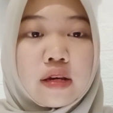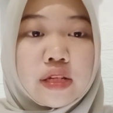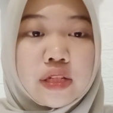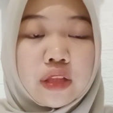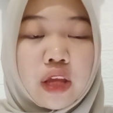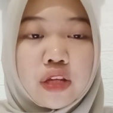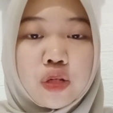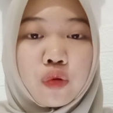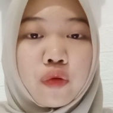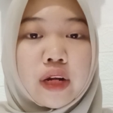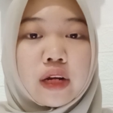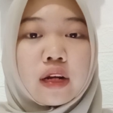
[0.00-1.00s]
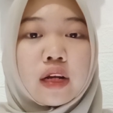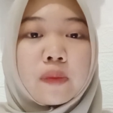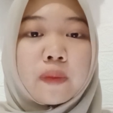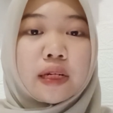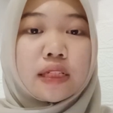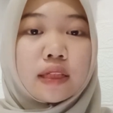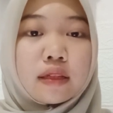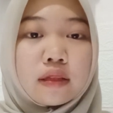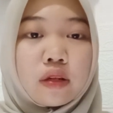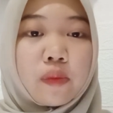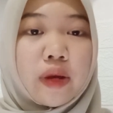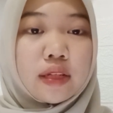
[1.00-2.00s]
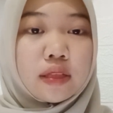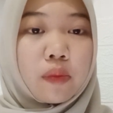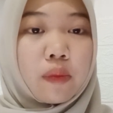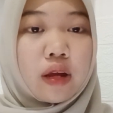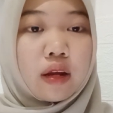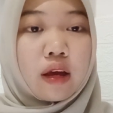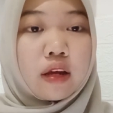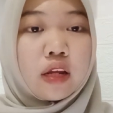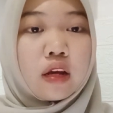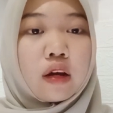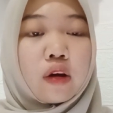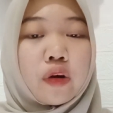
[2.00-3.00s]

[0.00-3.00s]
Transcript: stage where a person determines the main idea